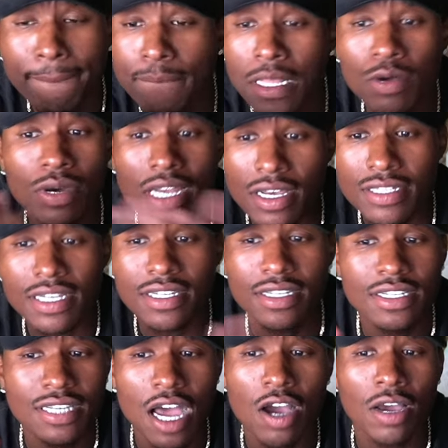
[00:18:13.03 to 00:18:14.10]
What else is it
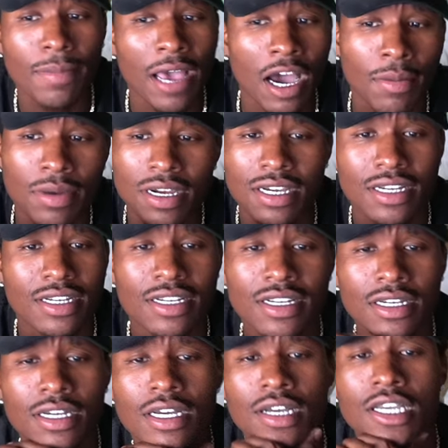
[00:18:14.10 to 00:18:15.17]
to talk about, bro?
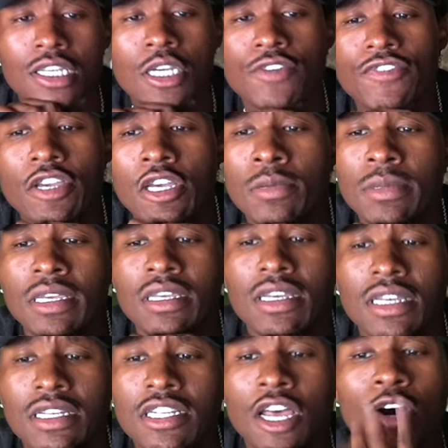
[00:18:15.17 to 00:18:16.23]
You feel me?
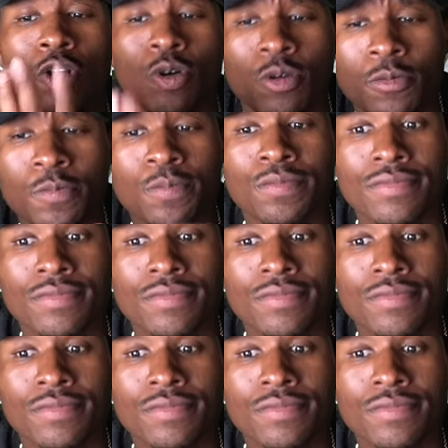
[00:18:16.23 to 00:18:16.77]
So,